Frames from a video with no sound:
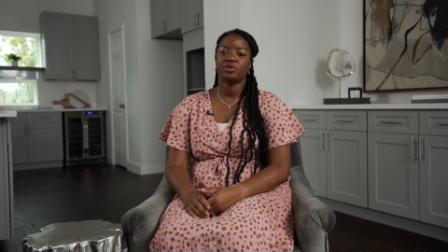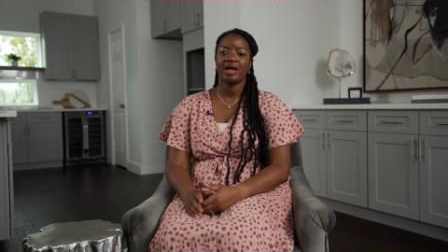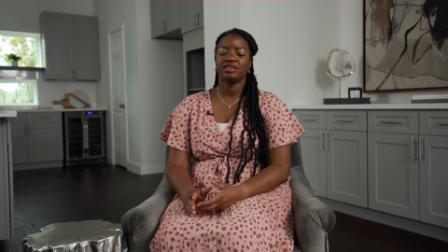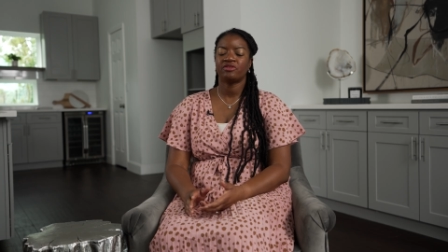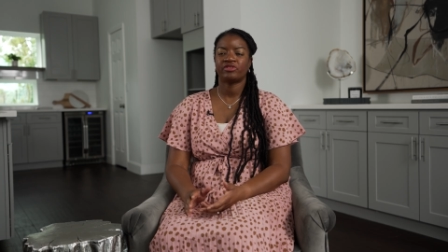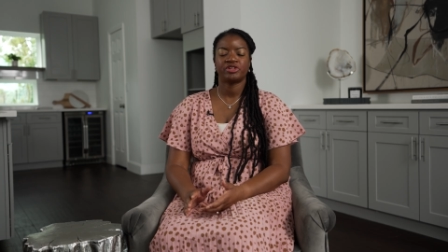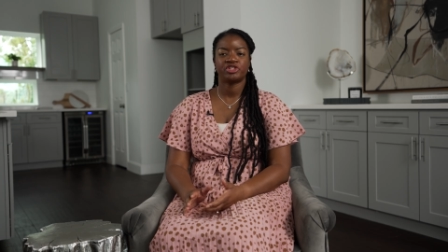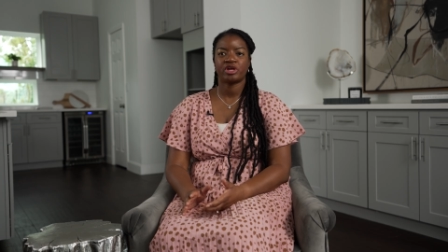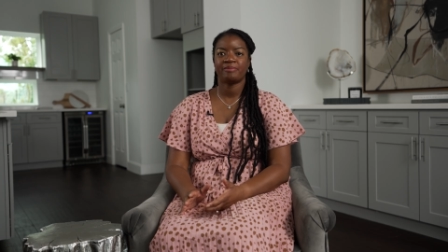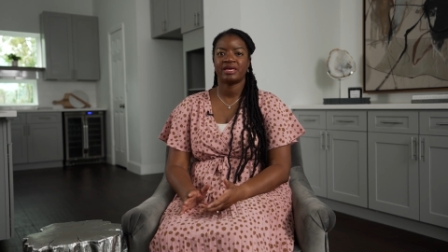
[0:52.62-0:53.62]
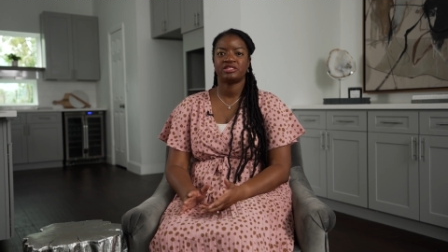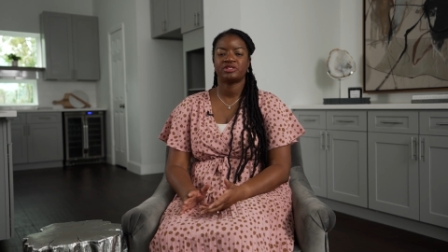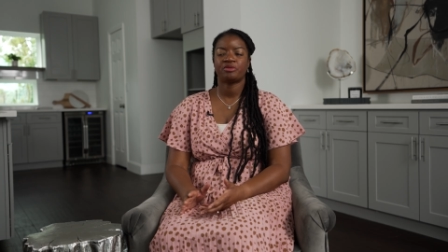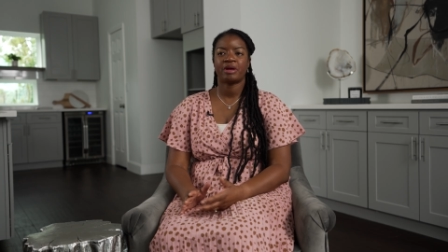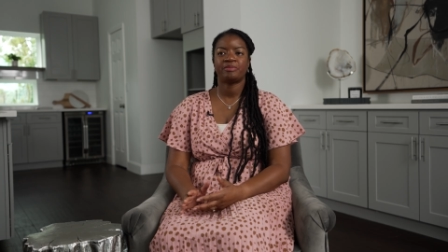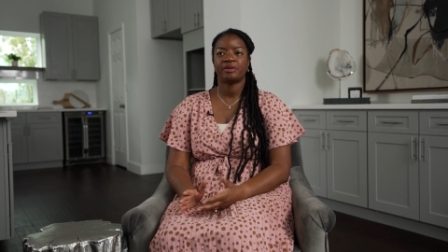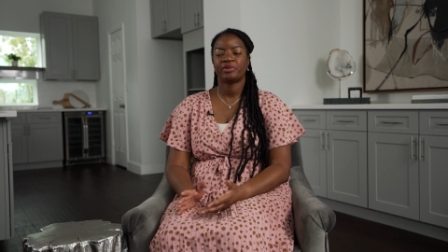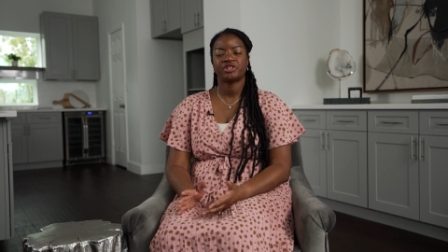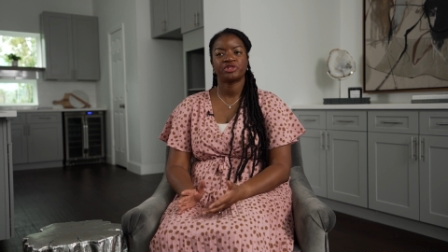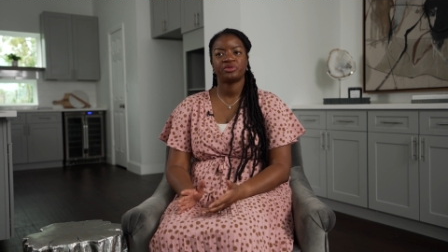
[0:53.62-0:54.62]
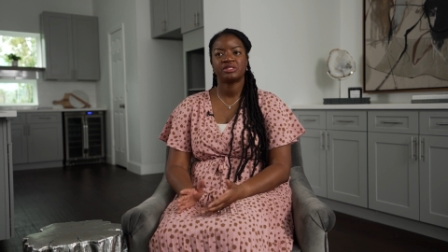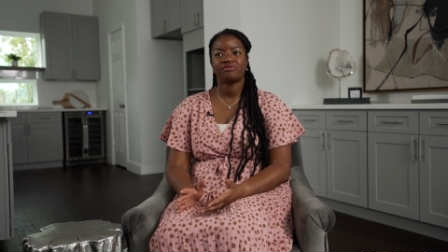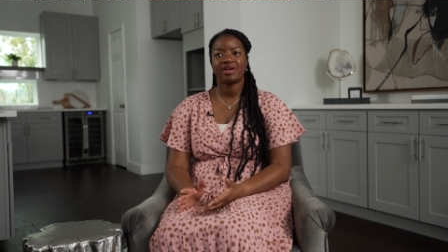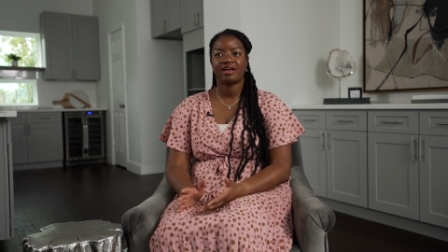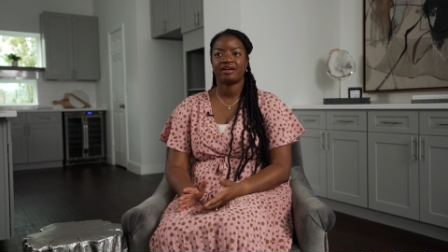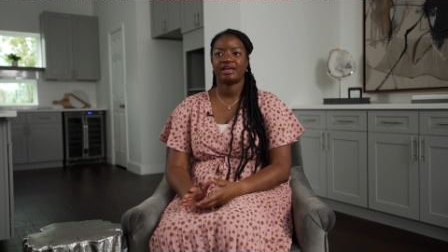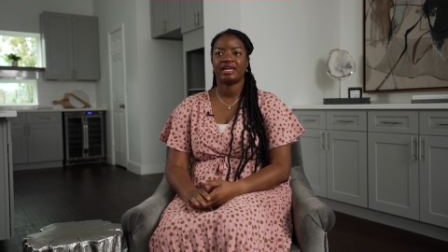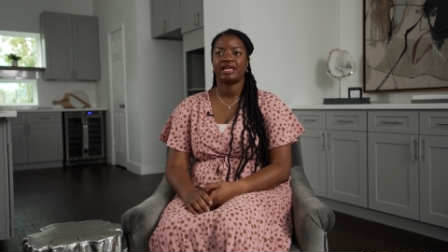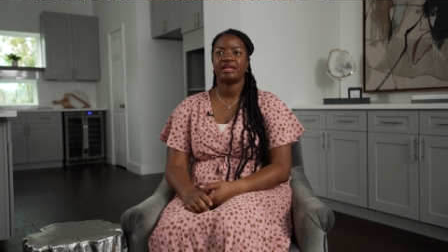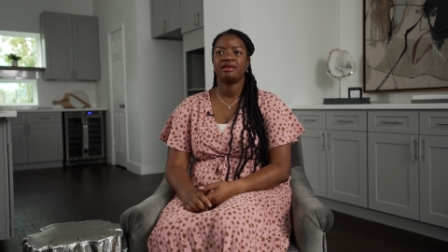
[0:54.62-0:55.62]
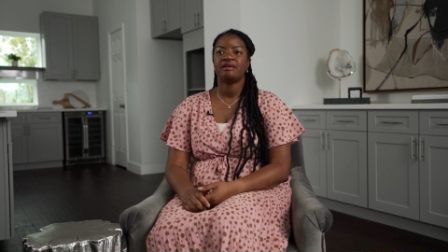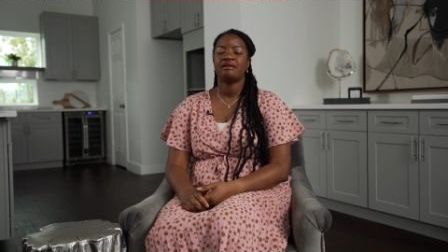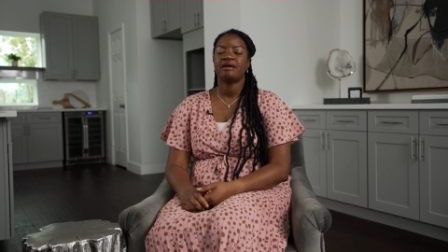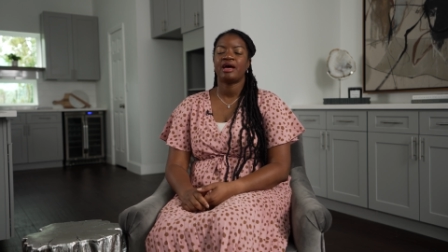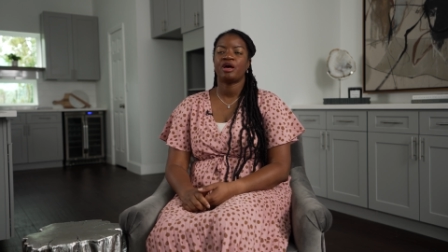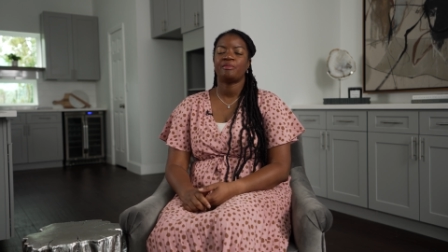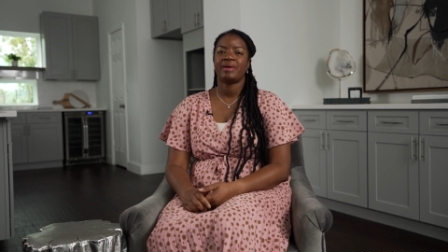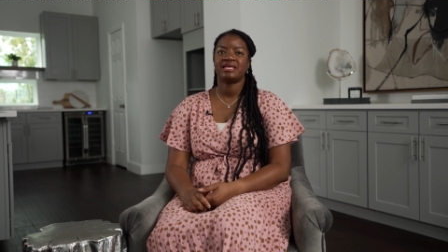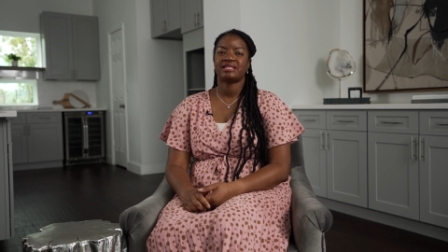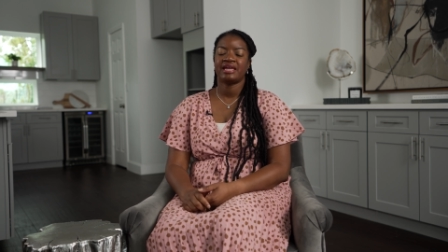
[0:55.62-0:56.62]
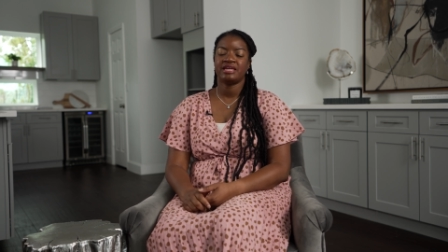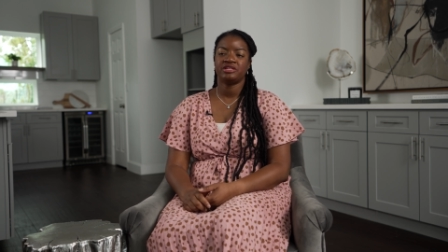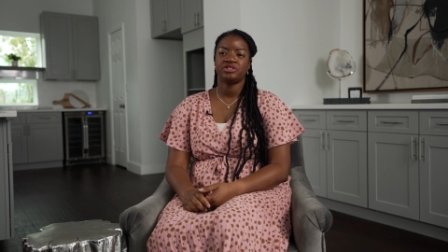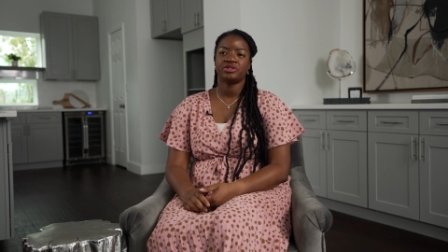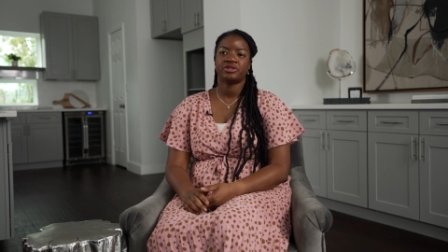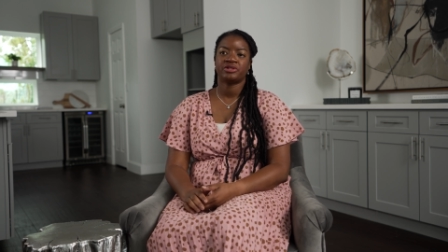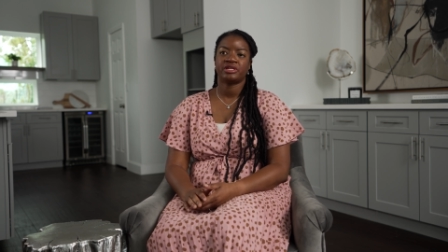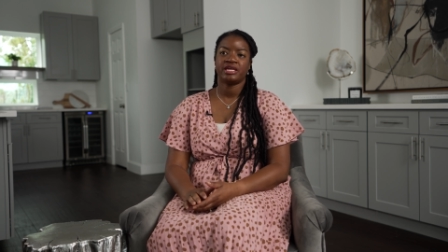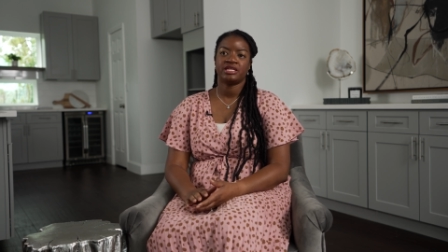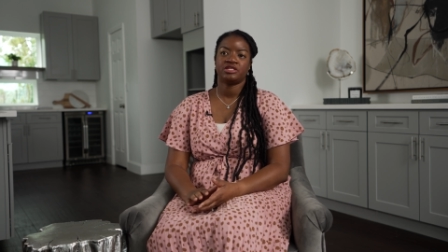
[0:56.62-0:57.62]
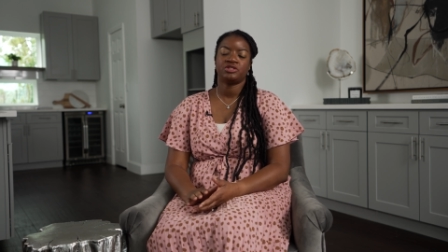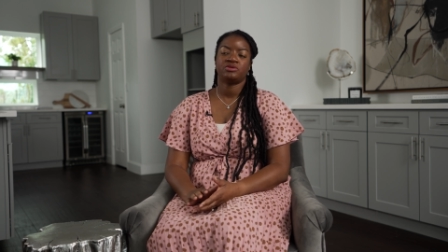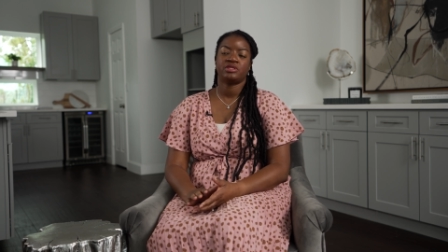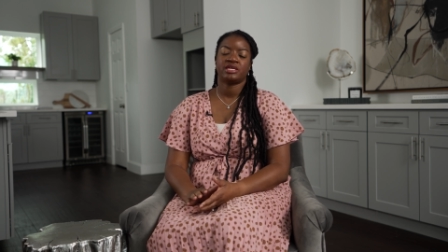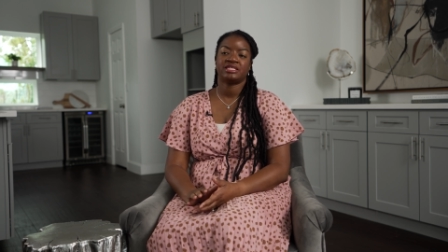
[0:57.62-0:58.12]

Throughout the first trimester, my blood pressure was fine. As I entered into the